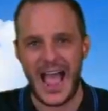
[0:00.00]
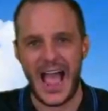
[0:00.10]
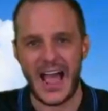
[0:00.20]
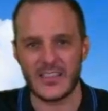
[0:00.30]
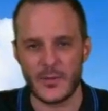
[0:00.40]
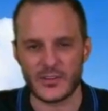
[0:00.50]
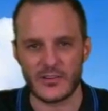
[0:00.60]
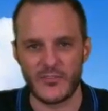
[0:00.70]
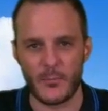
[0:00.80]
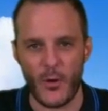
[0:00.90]
on the
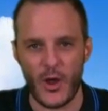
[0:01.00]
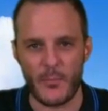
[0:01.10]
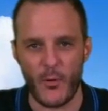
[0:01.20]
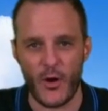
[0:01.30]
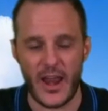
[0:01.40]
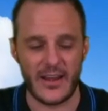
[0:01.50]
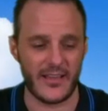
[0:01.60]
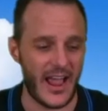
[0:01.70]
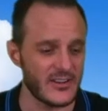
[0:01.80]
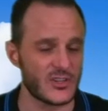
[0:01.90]
Michigan Football Report, and
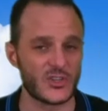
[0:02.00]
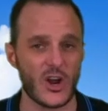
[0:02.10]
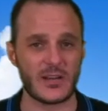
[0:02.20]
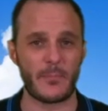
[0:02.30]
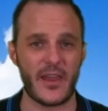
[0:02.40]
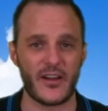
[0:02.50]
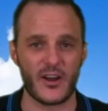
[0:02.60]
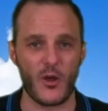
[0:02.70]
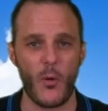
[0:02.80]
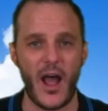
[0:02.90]
I just chugged a beer here
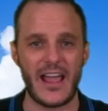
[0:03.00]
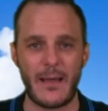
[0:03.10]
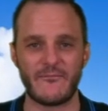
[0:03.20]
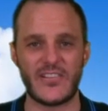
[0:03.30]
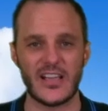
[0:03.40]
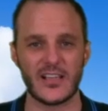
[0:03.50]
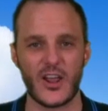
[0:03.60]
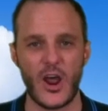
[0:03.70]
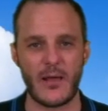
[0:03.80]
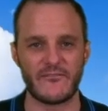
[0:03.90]
in Hawaii. I'm feeling
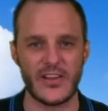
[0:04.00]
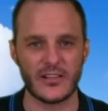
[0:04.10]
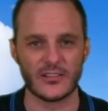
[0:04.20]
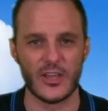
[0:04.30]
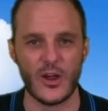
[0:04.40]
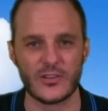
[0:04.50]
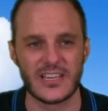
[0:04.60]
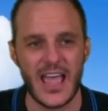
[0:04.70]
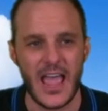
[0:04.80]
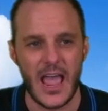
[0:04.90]
good. I'm feeling loose.
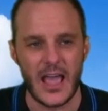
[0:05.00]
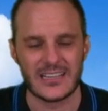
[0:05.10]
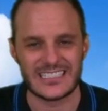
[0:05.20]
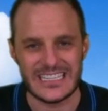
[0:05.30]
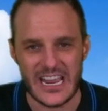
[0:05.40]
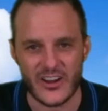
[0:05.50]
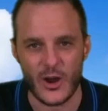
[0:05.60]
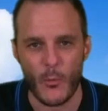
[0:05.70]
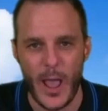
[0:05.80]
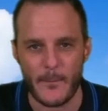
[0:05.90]

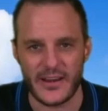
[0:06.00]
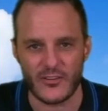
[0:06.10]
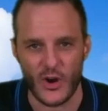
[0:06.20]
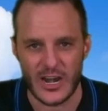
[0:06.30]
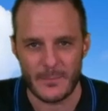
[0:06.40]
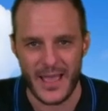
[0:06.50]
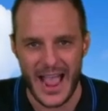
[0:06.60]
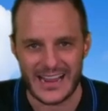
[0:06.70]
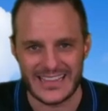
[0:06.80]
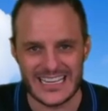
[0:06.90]
Secret weapon at running
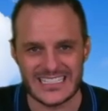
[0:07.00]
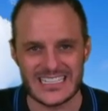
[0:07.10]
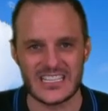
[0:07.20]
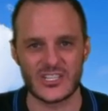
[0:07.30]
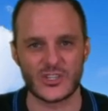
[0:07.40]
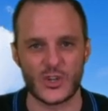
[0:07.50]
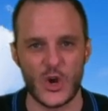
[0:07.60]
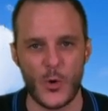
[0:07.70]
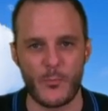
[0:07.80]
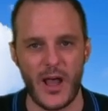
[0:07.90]
back. This is the
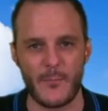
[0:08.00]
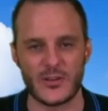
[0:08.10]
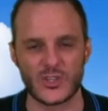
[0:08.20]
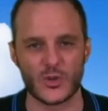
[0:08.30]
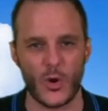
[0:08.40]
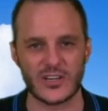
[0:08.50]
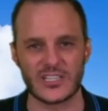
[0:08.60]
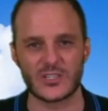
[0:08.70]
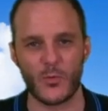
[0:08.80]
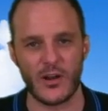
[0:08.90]
scoop. I've been sourcing
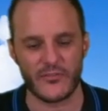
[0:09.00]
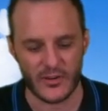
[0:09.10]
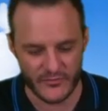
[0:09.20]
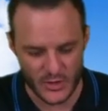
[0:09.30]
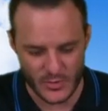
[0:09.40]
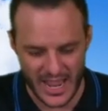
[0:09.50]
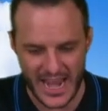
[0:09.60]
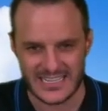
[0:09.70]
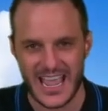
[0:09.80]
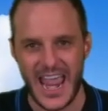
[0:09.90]
this one for a few
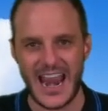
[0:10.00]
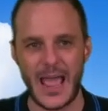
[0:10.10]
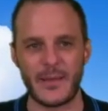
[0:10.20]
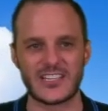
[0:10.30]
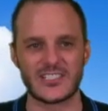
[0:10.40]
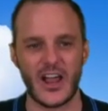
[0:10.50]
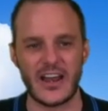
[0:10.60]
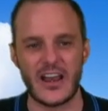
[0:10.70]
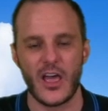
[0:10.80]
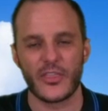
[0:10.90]
days, and I'm
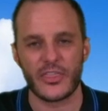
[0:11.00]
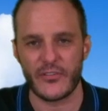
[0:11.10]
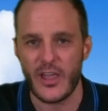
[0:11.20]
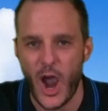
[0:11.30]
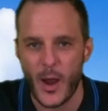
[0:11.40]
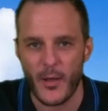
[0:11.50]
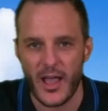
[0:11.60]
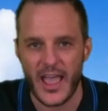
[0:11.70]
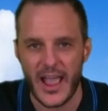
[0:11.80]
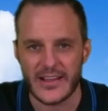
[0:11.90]
excited. Three
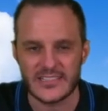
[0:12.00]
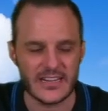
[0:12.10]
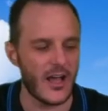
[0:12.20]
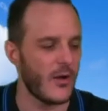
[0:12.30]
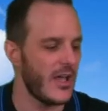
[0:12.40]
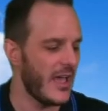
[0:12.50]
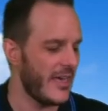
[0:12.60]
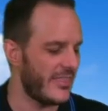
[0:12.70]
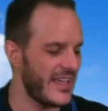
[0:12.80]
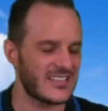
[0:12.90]
Harbaugh heads, you know,
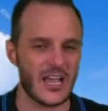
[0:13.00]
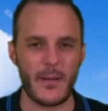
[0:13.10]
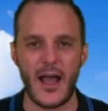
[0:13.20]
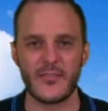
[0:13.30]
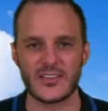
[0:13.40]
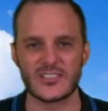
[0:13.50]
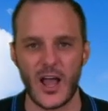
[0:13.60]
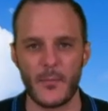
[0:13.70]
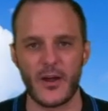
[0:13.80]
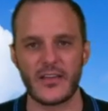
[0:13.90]
things come out in the
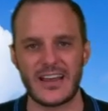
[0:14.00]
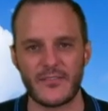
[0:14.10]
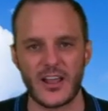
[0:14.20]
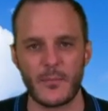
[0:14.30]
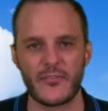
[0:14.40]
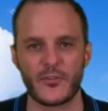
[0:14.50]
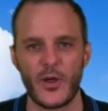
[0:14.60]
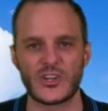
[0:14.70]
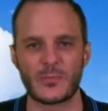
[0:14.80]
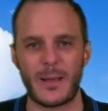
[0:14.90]
summer. They never come to
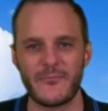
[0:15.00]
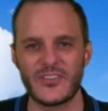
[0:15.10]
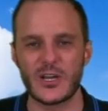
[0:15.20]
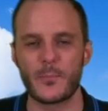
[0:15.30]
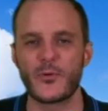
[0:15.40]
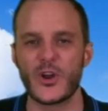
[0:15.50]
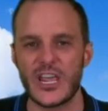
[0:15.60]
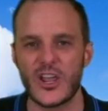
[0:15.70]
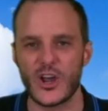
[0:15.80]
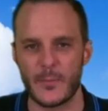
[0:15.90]
fruition, but I'm feeling
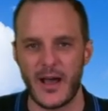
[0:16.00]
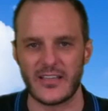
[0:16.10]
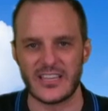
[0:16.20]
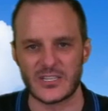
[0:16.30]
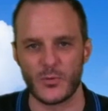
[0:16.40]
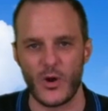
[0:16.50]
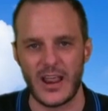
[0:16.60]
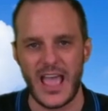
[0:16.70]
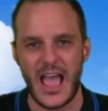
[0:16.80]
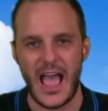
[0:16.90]
pretty good about this one.
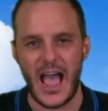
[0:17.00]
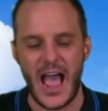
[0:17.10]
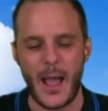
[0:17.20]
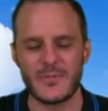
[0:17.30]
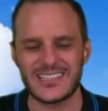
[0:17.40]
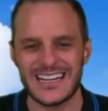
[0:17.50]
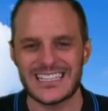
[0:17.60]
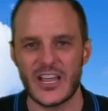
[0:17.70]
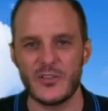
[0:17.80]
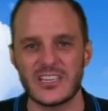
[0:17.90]
I'm just going to
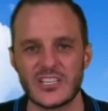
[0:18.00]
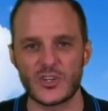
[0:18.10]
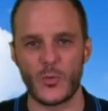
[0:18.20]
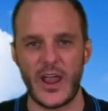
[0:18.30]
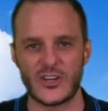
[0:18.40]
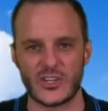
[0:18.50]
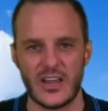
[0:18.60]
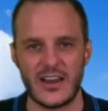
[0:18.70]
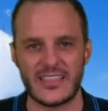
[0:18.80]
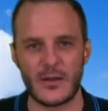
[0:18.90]
tell you the
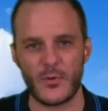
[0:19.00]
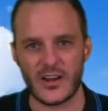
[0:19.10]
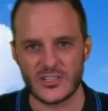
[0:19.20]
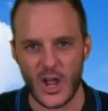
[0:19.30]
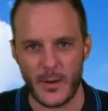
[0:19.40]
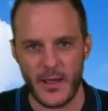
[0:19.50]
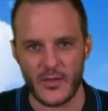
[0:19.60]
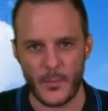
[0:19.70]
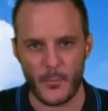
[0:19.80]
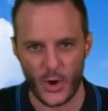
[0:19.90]
situation, and then we're going to talk
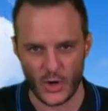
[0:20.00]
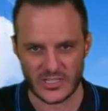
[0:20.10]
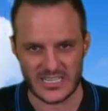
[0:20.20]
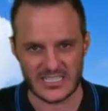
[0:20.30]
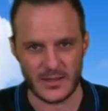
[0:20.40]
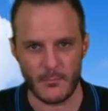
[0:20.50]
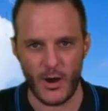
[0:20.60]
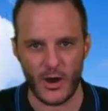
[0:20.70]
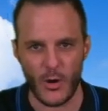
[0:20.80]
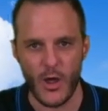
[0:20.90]
about the person
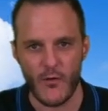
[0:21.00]
tomorrow,